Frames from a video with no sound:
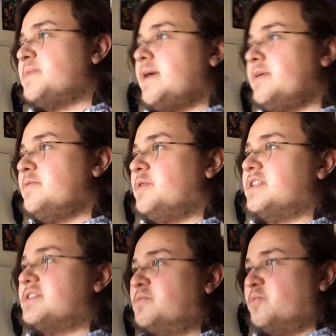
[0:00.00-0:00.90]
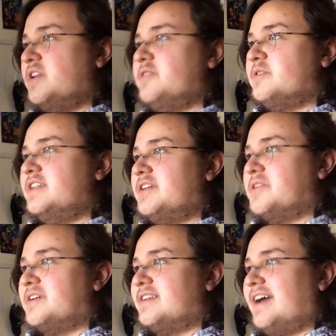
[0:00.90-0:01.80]
Baby was really
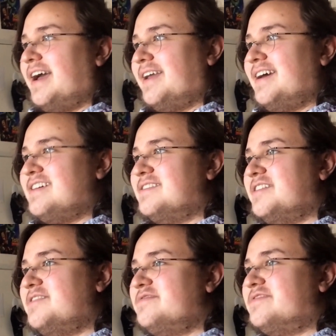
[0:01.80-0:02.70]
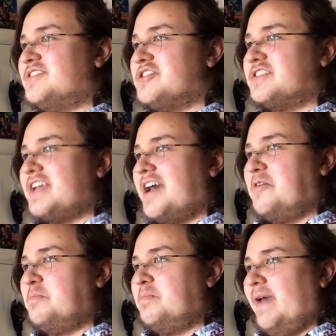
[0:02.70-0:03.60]
good. I love just
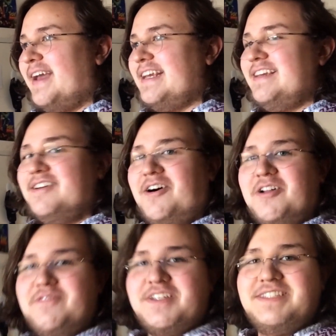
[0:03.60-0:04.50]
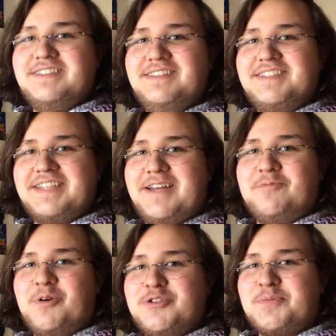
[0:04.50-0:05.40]
how petty all of the
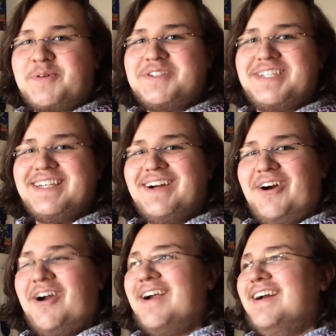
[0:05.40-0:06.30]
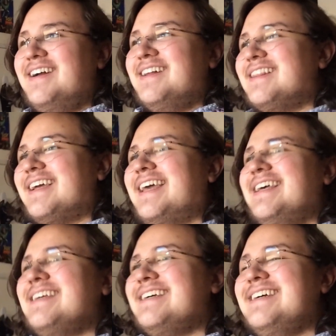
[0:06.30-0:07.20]
Satan worshippers are.
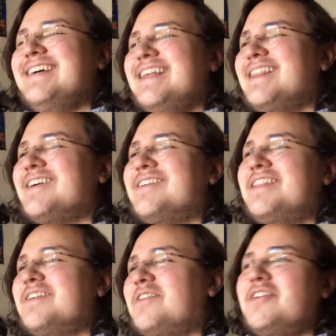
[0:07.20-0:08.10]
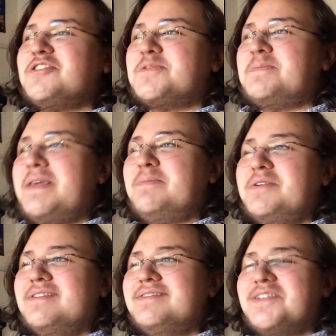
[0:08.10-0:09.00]
Like, they're all just
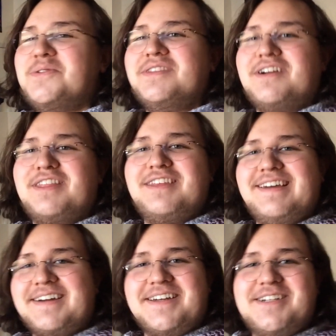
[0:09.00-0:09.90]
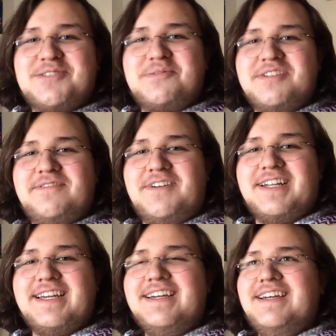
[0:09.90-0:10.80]
people doing their thing, and it's really
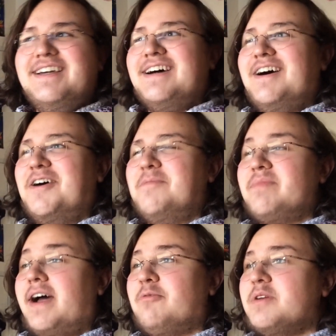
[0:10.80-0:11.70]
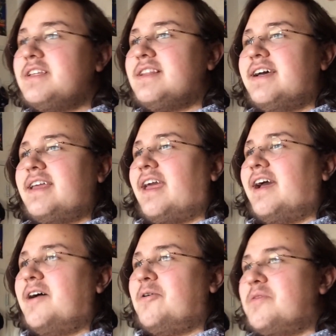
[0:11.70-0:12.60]
funny. I really like
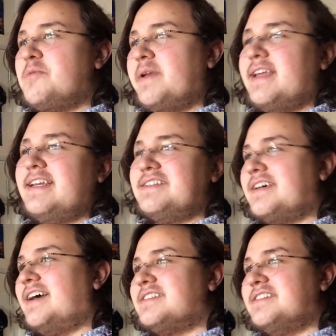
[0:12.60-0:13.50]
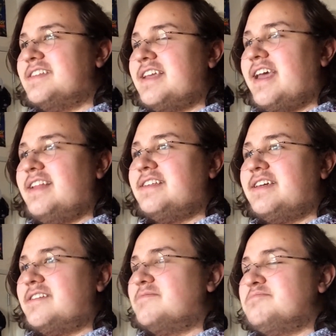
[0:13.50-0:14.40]
how the beginning ties into the
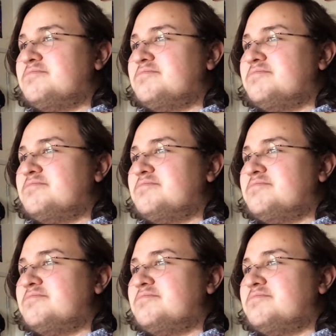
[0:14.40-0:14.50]
ending.